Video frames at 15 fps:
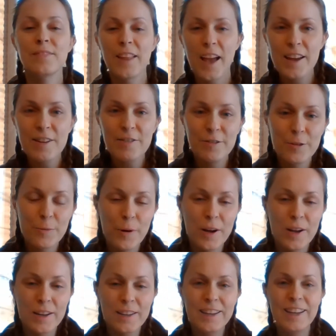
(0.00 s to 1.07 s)
Hi
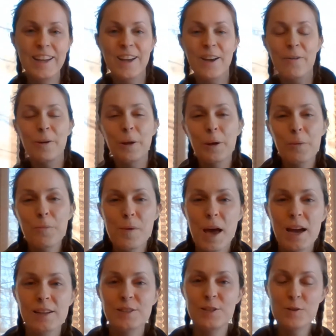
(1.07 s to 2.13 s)
everyone, welcome
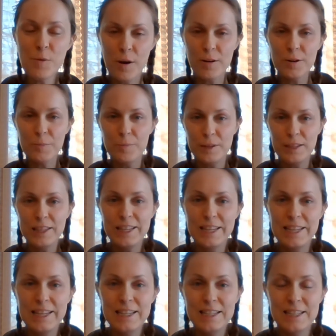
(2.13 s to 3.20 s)
back to Art
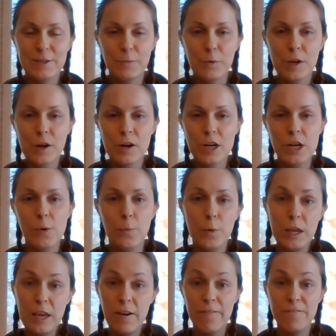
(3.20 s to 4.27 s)
Abilities. We are in
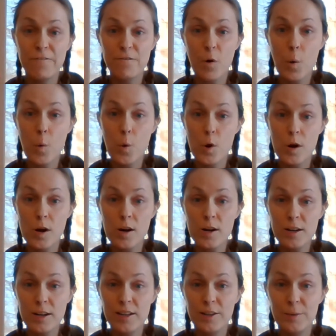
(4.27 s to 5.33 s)
week
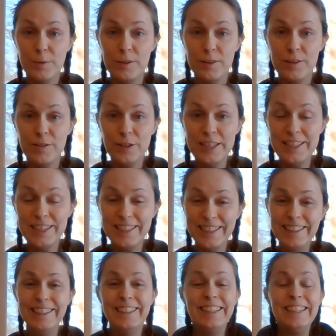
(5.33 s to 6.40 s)
4, can you believe it?
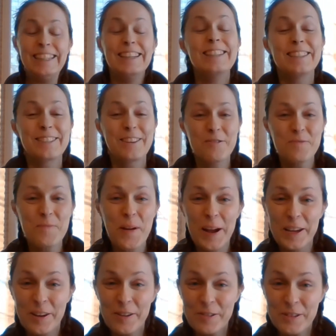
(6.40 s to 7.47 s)
It's going
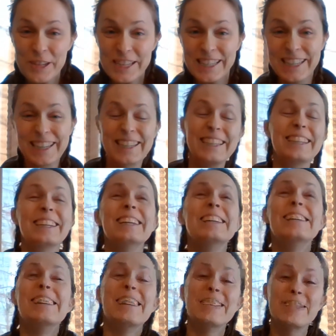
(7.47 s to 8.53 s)
by quick.
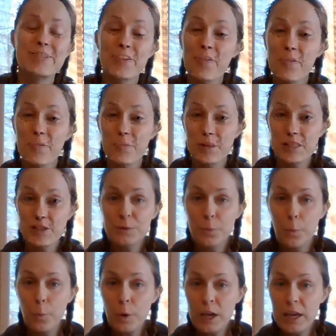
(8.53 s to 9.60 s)
So this
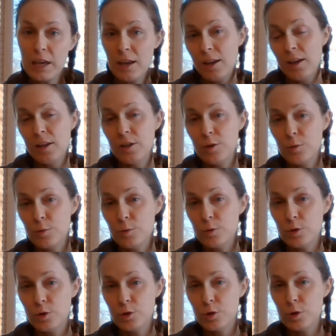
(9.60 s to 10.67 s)
week you
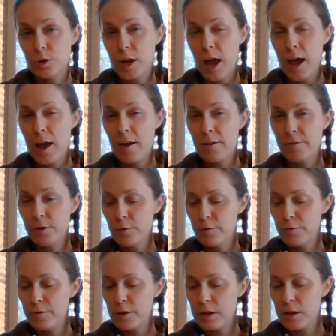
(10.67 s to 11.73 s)
should have your
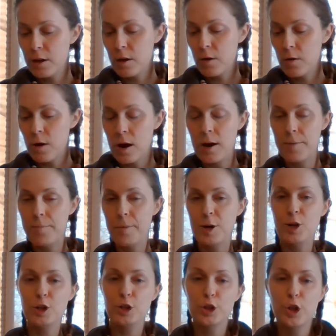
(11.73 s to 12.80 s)
video on
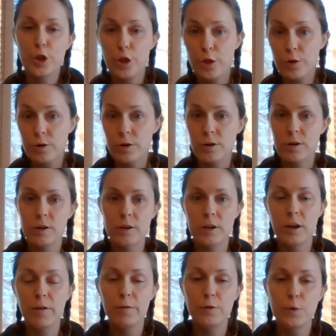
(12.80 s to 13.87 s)
March
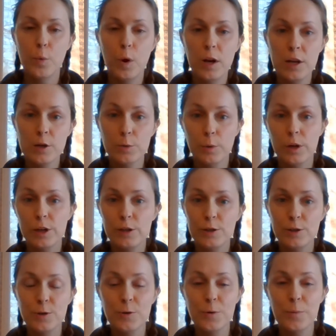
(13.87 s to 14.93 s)
3rd of
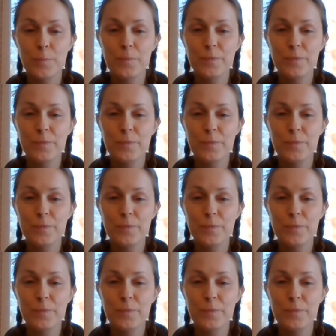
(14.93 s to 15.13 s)
2022.